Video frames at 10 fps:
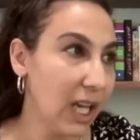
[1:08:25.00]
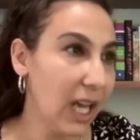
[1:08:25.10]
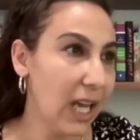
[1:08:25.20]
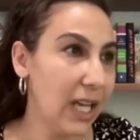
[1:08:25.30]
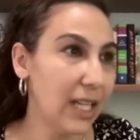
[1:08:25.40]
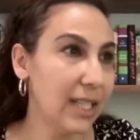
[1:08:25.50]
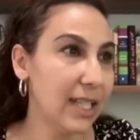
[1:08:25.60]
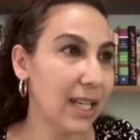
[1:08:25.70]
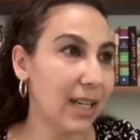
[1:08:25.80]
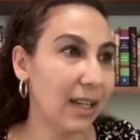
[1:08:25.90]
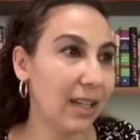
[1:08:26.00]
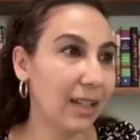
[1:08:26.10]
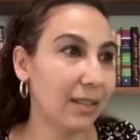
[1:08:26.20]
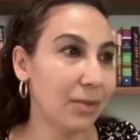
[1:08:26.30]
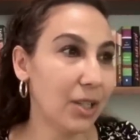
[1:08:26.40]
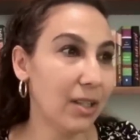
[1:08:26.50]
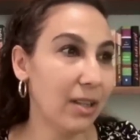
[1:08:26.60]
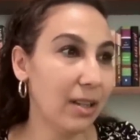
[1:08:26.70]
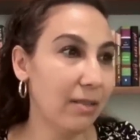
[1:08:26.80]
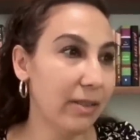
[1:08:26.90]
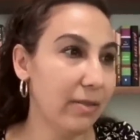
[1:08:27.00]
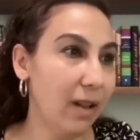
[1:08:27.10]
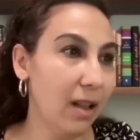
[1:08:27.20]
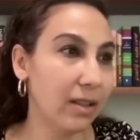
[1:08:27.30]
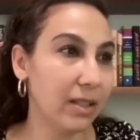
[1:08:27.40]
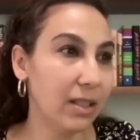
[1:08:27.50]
and uh, I'm trying to think of who else.